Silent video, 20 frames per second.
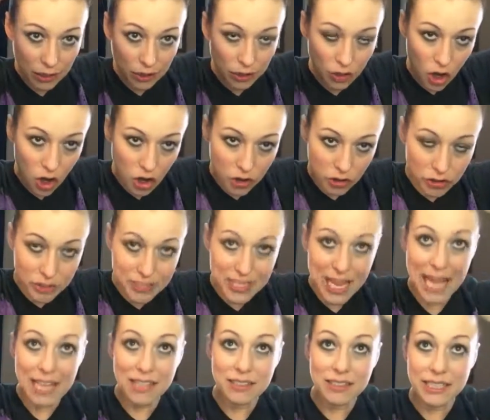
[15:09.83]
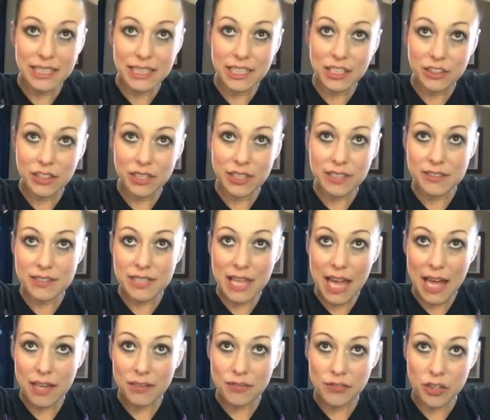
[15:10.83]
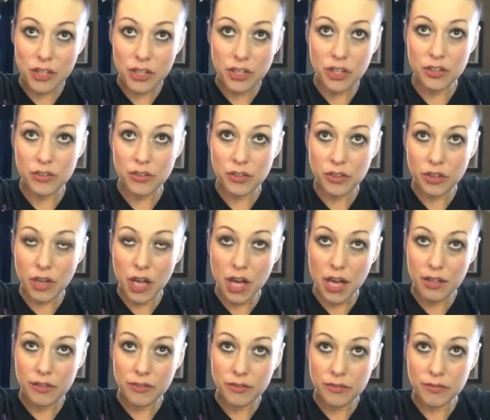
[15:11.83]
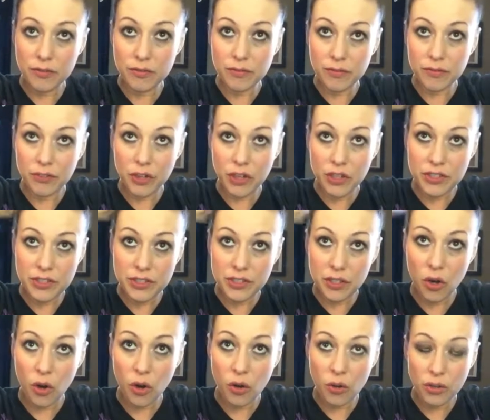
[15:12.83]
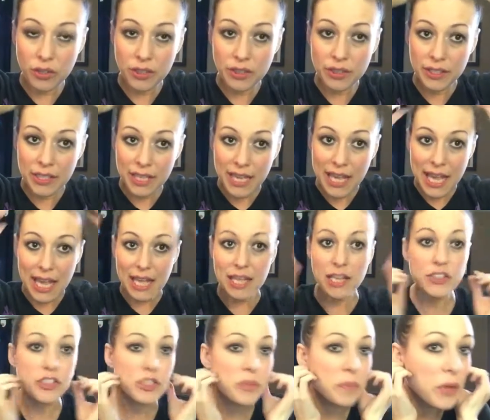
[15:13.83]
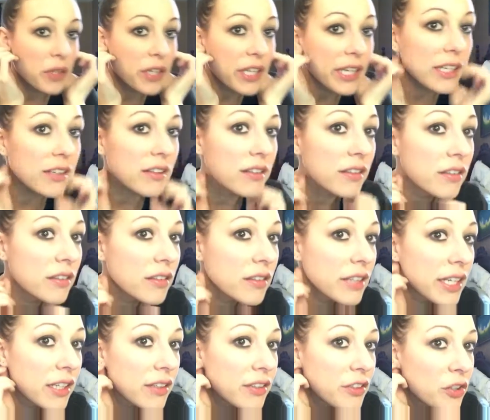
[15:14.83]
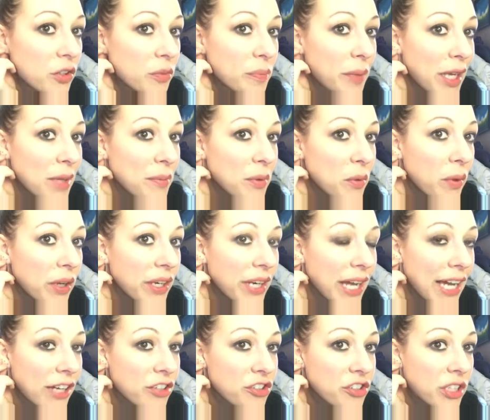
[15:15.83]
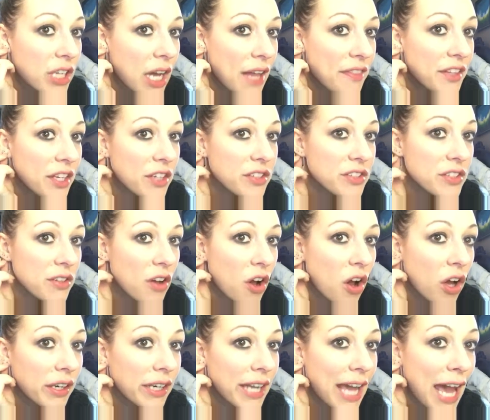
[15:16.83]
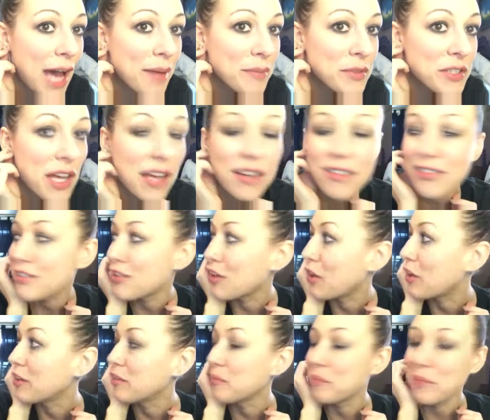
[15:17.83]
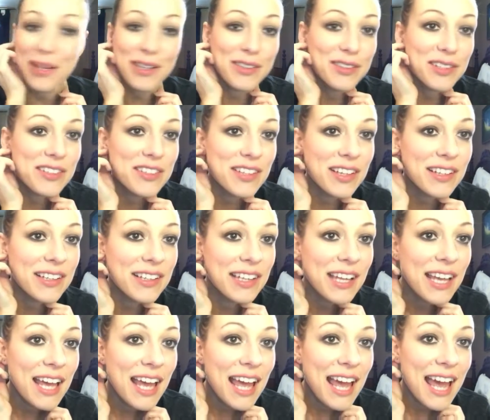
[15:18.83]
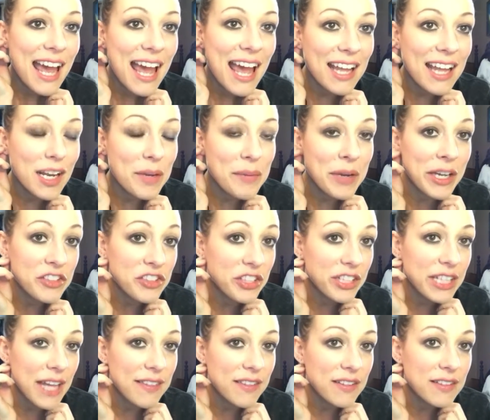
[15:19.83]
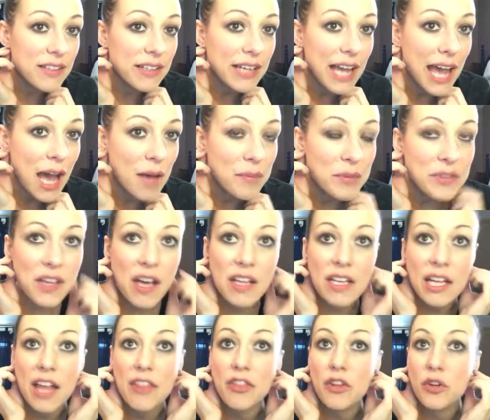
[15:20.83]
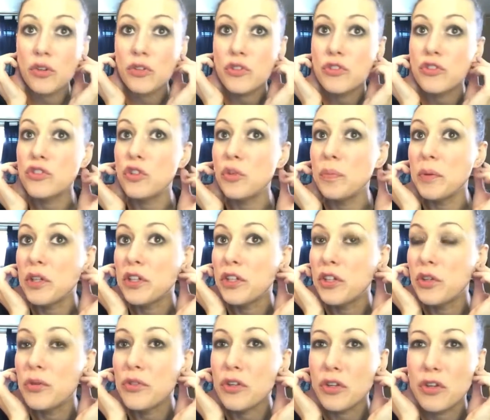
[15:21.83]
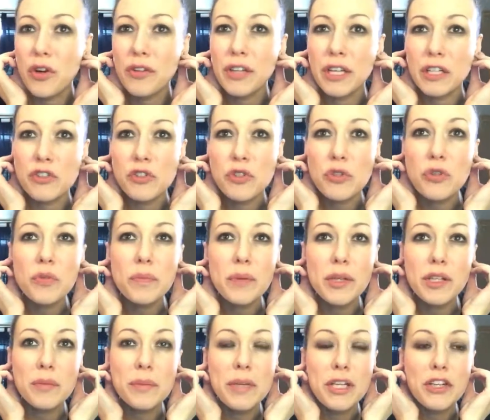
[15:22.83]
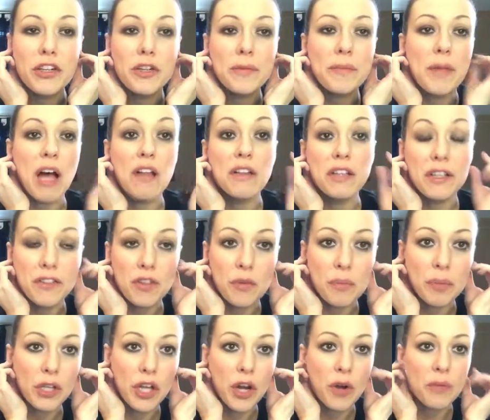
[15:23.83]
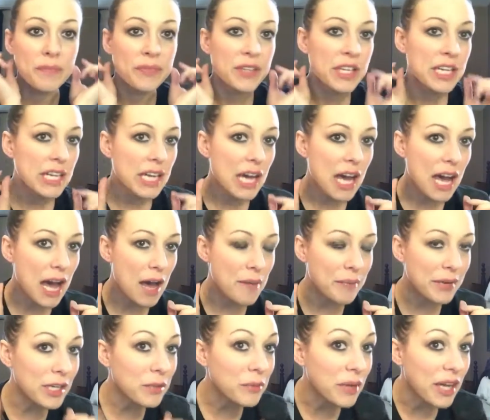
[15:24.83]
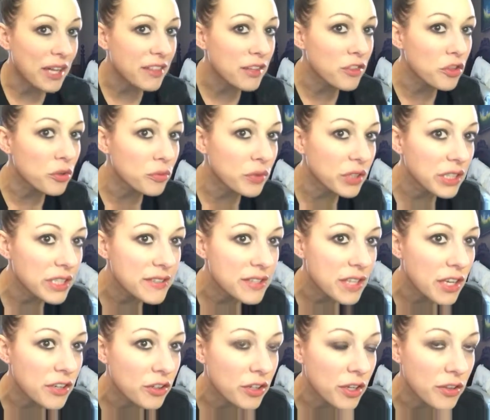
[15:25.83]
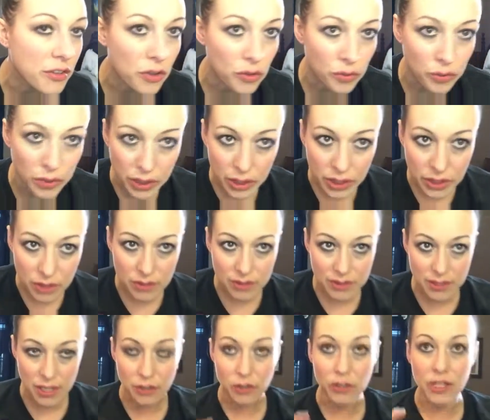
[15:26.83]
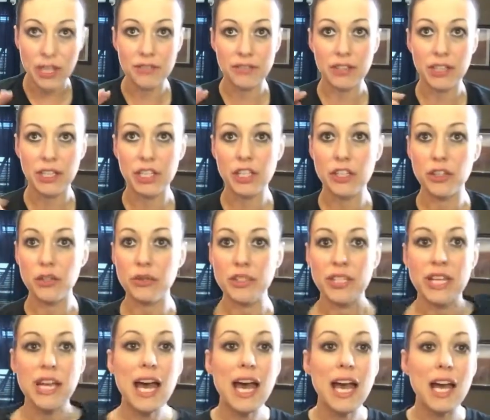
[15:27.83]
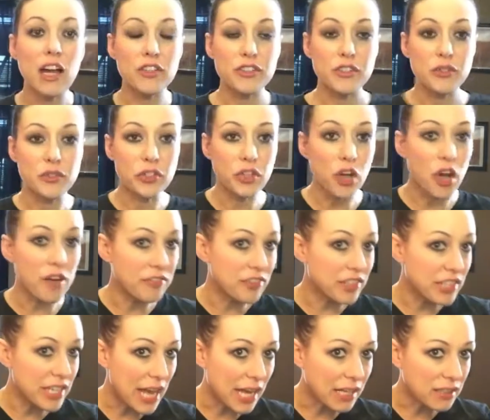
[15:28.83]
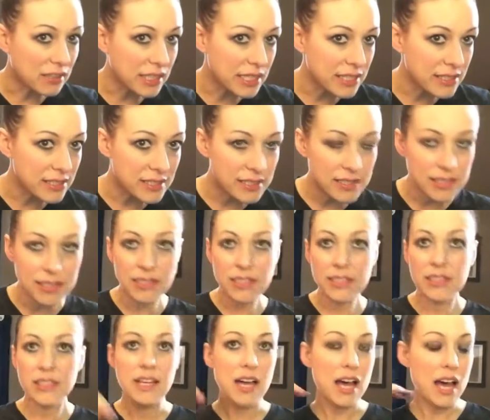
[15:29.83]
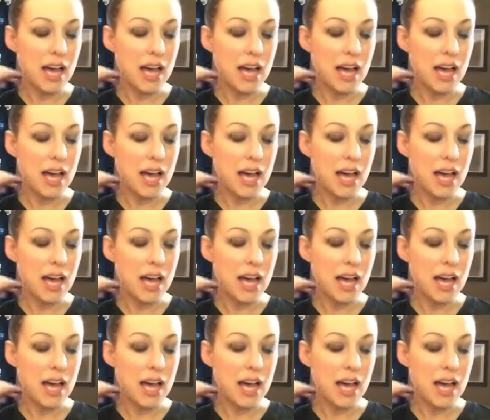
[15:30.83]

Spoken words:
like longer dangly earrings out of the first hole, and I just put in like a little baby one. I actually got these on Amazon. Sorry, Penny's excited. And I actually got these on Amazon, and they're super cute. They're called like 2mm. I'll link them below. But anyway, I think they're really subtle, and very cute. I also took off the necklace